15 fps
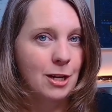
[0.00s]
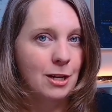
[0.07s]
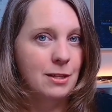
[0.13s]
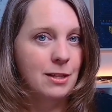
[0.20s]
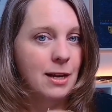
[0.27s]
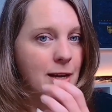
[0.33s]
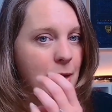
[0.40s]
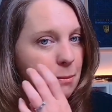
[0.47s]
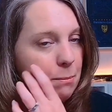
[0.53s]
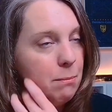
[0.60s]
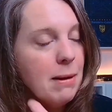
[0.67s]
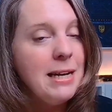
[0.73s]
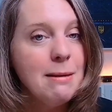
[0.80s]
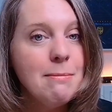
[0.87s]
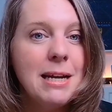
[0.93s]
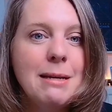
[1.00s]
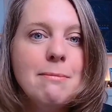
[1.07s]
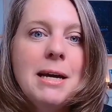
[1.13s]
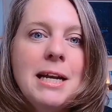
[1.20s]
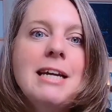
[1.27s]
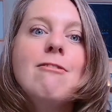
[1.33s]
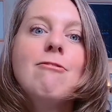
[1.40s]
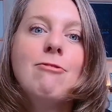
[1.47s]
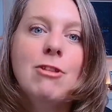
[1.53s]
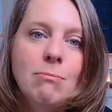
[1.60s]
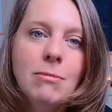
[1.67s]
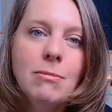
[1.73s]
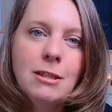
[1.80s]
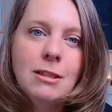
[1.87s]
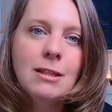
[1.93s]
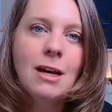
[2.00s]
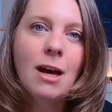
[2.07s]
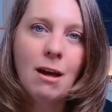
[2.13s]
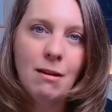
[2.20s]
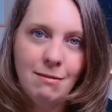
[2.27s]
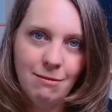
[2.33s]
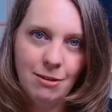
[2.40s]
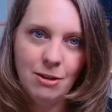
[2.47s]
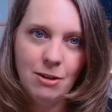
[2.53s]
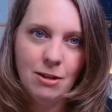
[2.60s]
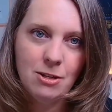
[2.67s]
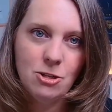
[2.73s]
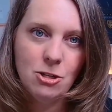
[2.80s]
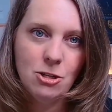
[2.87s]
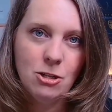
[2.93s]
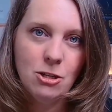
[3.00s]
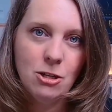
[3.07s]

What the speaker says: that many of them convert